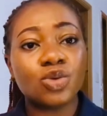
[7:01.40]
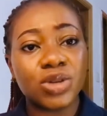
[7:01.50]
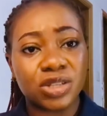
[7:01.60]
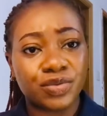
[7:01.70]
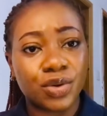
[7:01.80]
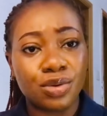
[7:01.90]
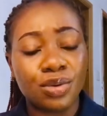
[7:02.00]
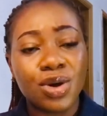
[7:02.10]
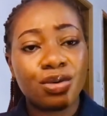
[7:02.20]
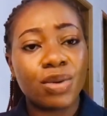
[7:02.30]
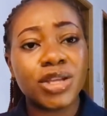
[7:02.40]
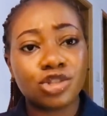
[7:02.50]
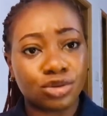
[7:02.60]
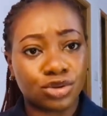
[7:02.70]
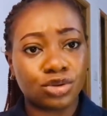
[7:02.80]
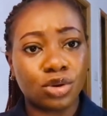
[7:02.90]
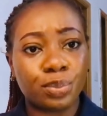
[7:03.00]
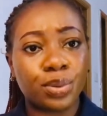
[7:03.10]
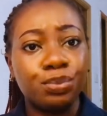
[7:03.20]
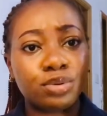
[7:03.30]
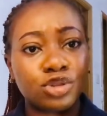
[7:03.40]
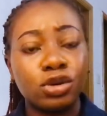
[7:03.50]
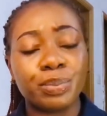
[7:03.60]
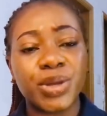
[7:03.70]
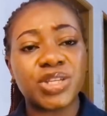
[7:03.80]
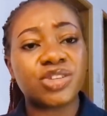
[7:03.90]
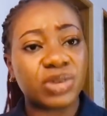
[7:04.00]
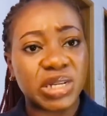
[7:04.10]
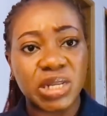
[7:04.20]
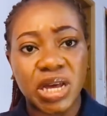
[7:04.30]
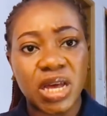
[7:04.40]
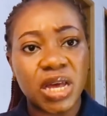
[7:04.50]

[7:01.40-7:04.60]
one is for you. Rent your shop, put your big screen there,